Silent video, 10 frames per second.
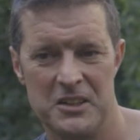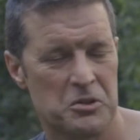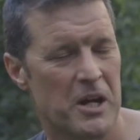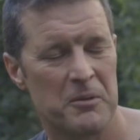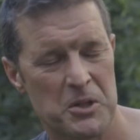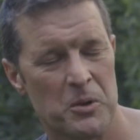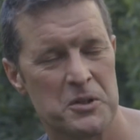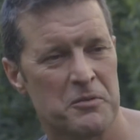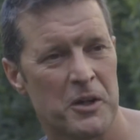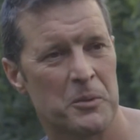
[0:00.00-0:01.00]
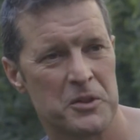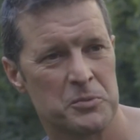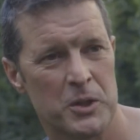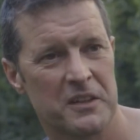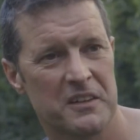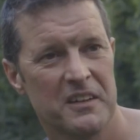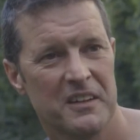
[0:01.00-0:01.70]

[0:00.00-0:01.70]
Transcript: can't really quantify what he's worth.